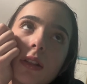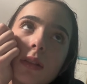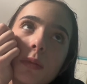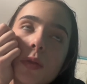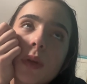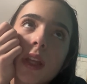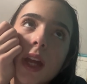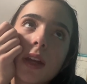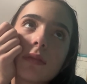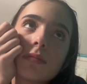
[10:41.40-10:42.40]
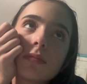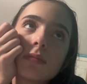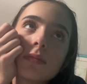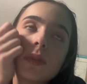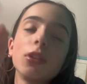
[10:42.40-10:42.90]
we just want to get
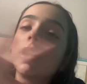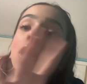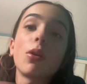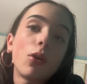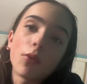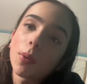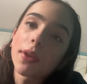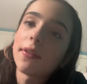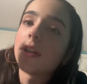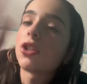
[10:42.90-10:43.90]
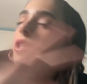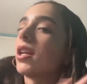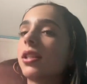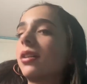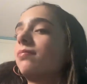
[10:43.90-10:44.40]
the year over with already, just get it
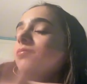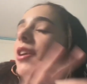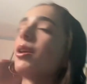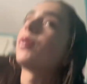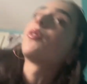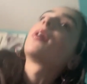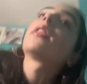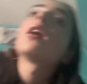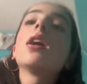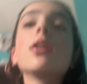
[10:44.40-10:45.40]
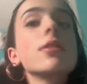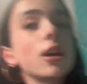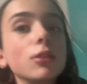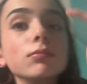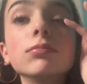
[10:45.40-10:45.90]
done, get it over with. So
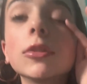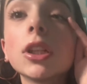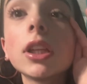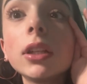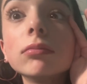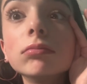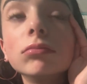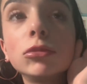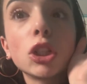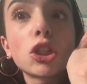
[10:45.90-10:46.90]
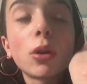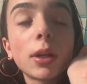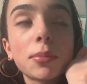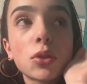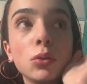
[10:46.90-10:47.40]
literally just showing
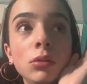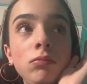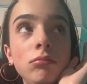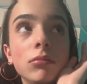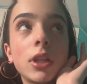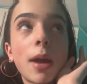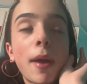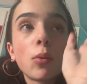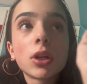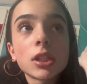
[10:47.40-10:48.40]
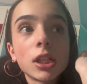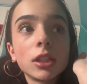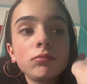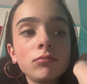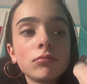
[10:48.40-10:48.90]
up to school, get my work
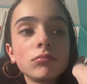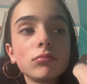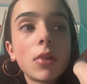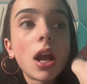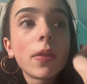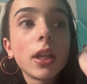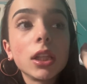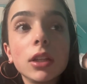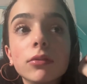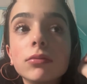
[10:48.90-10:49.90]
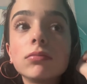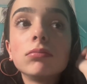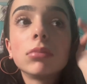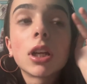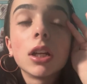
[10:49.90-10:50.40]
done, and then leave
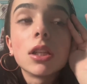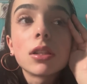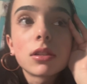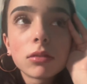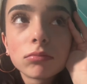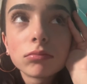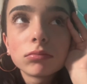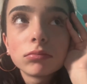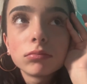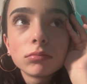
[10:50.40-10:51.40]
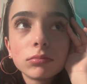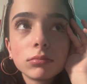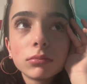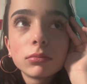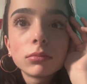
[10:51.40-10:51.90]
because
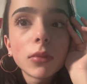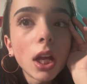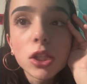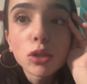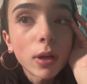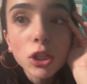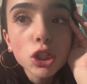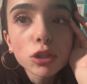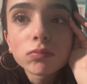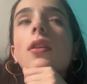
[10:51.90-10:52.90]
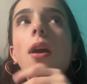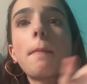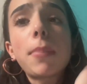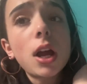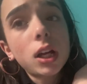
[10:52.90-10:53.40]
it's too much.
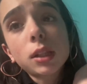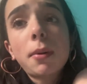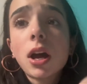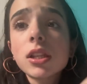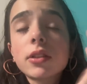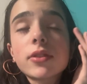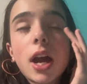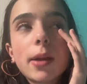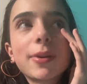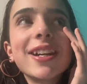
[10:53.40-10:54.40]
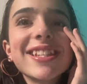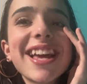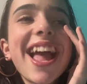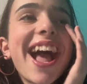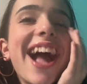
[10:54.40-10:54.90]
But on the positive side, because
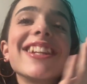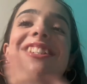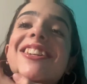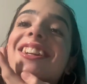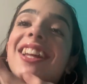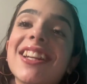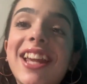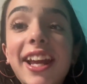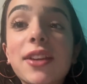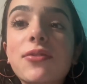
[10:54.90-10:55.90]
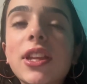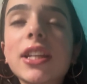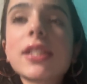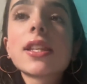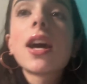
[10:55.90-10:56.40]
I just shared a lot of negative things.